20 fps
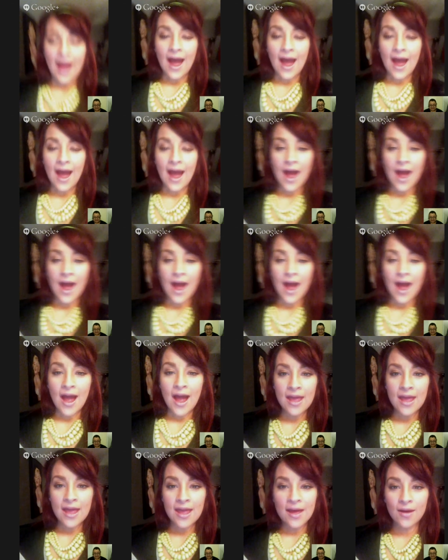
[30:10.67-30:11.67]

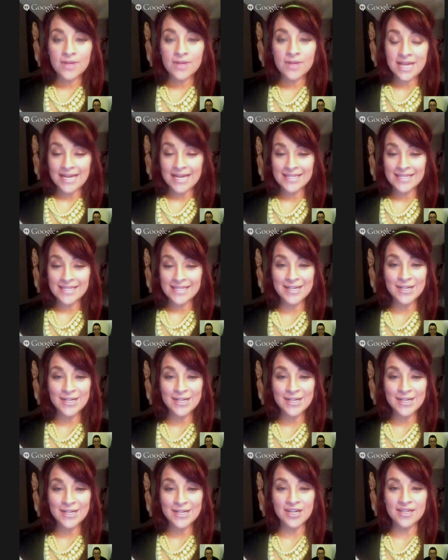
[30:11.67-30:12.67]
I was an
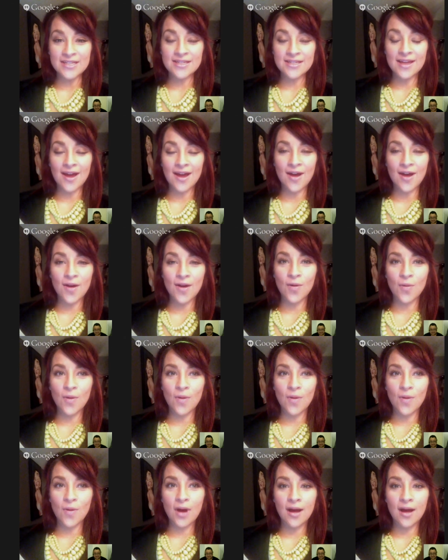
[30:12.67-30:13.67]
esthetician,
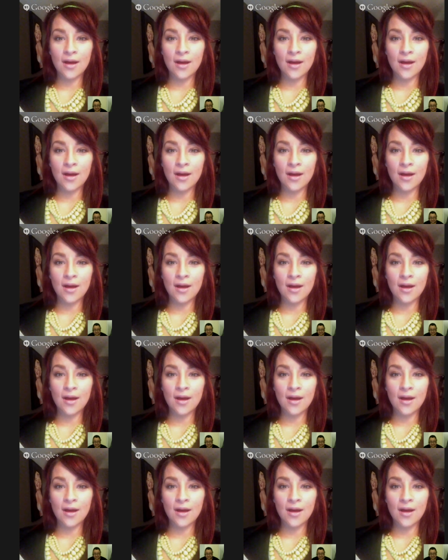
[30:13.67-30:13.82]
so